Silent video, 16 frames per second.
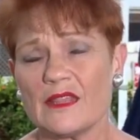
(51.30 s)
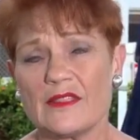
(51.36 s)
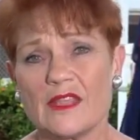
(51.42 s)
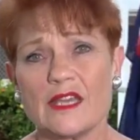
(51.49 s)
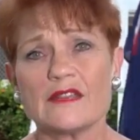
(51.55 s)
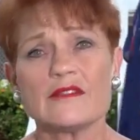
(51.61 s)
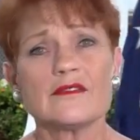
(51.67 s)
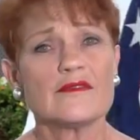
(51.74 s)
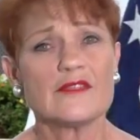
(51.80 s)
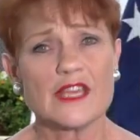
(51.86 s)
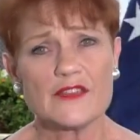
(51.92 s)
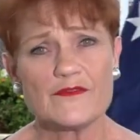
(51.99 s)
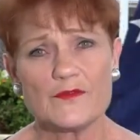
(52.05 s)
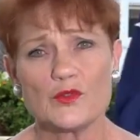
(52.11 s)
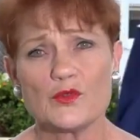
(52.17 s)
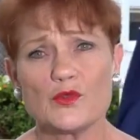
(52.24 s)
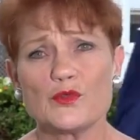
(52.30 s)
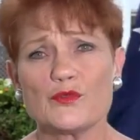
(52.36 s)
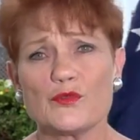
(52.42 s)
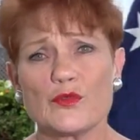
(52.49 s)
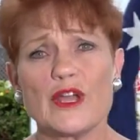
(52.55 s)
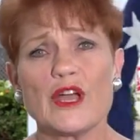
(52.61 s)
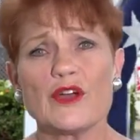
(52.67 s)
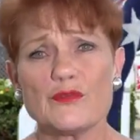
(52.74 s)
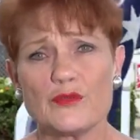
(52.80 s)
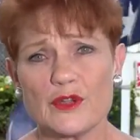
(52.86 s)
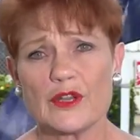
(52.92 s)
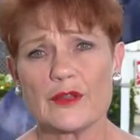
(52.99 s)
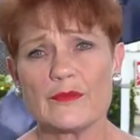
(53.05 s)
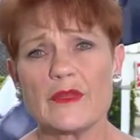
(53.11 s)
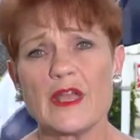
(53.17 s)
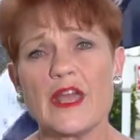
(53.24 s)
that they fought for our
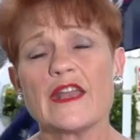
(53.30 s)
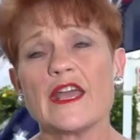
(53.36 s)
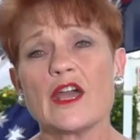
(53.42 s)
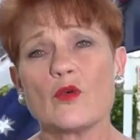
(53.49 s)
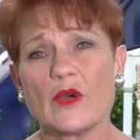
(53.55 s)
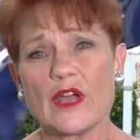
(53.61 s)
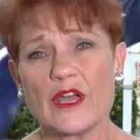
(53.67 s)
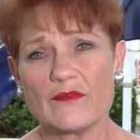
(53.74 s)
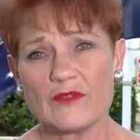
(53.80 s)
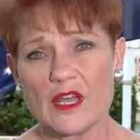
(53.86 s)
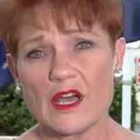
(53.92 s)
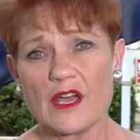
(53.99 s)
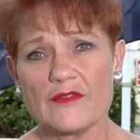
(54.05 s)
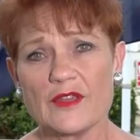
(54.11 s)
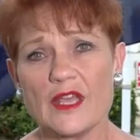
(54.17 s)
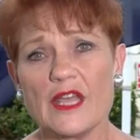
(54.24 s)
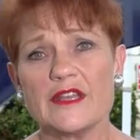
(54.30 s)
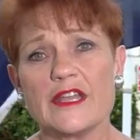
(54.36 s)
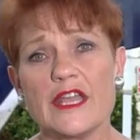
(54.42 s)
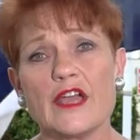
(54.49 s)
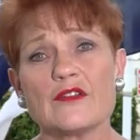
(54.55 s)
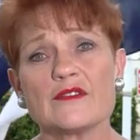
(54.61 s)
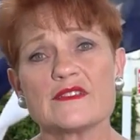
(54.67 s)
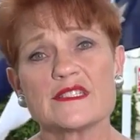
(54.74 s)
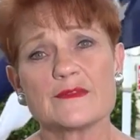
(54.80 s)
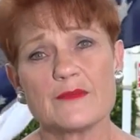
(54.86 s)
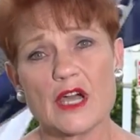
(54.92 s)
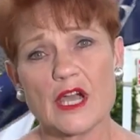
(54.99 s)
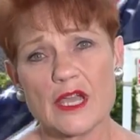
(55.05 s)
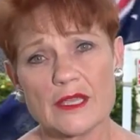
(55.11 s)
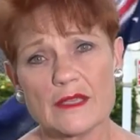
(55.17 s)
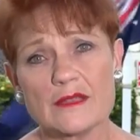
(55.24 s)
freedom and our way of life. Now it is
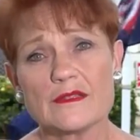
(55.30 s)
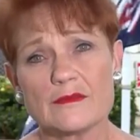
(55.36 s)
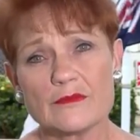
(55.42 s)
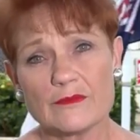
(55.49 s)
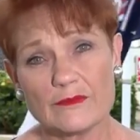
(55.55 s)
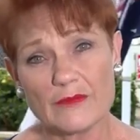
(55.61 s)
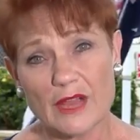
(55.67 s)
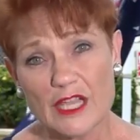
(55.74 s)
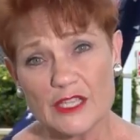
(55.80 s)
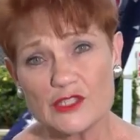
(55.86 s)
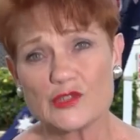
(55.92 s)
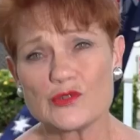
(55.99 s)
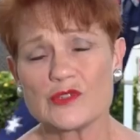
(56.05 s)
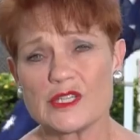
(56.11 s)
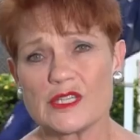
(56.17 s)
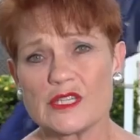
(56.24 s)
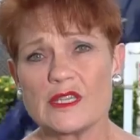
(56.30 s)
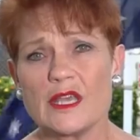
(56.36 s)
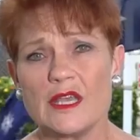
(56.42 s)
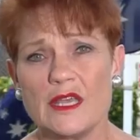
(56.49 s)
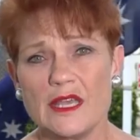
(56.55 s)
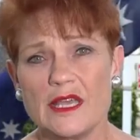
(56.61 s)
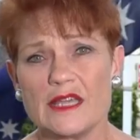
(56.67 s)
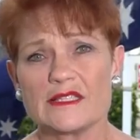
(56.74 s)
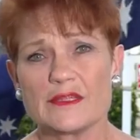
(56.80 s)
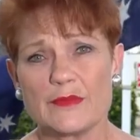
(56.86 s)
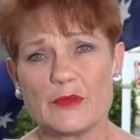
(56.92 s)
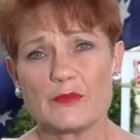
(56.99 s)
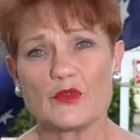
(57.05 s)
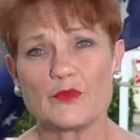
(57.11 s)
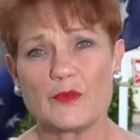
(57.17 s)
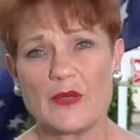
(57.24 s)
my my duty as a
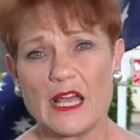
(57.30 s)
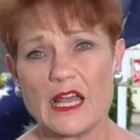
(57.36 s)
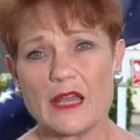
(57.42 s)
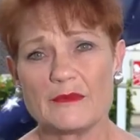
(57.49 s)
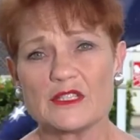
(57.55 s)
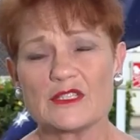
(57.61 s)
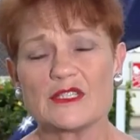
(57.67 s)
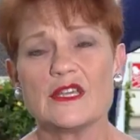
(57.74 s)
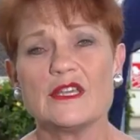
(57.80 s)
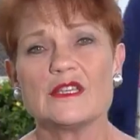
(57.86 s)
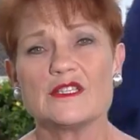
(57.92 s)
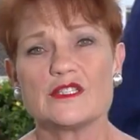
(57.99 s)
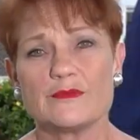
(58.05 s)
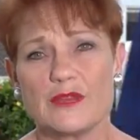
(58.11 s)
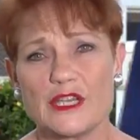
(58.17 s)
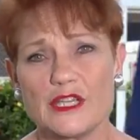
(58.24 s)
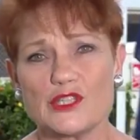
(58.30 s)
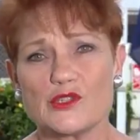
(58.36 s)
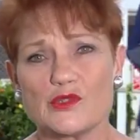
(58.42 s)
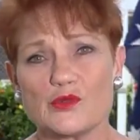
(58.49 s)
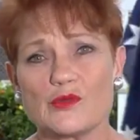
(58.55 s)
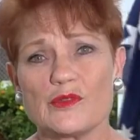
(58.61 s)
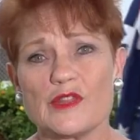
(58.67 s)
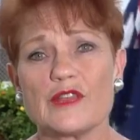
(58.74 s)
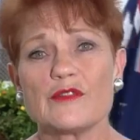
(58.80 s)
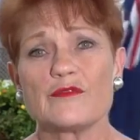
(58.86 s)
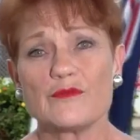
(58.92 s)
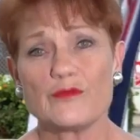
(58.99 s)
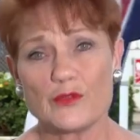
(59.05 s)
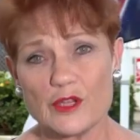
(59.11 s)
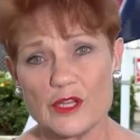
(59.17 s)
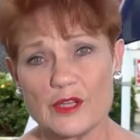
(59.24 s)
Member of Parliament to make sure that
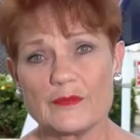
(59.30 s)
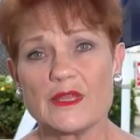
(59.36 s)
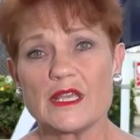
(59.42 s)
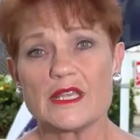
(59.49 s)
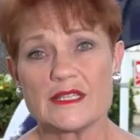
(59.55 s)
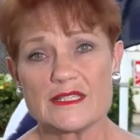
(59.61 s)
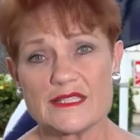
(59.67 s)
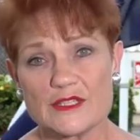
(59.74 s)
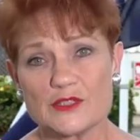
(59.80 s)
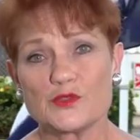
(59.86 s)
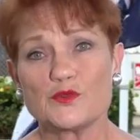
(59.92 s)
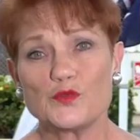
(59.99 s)
freedom is still